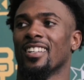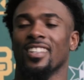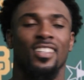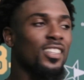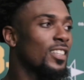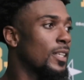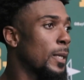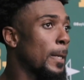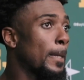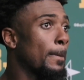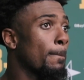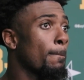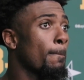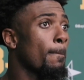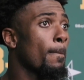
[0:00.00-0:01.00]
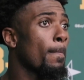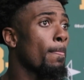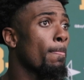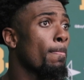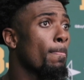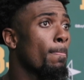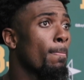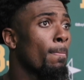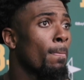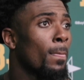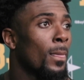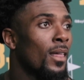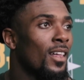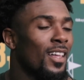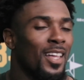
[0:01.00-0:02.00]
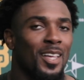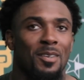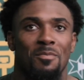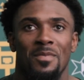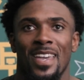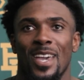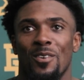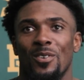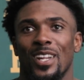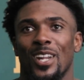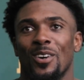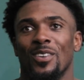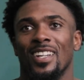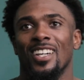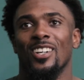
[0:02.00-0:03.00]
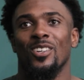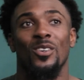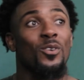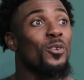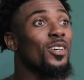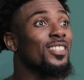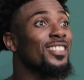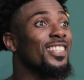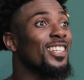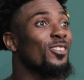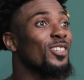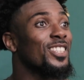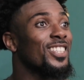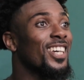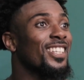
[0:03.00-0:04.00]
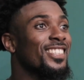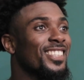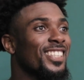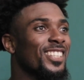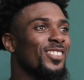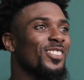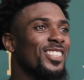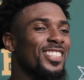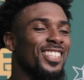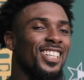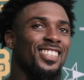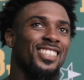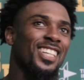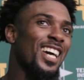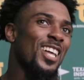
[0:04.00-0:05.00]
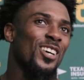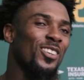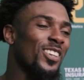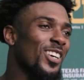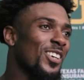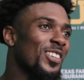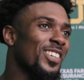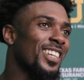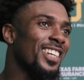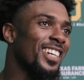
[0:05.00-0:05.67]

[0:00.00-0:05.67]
Who's the next linebacker that's going to score? Man, we don't know. We will see. We shall see. We shall see. I don't know.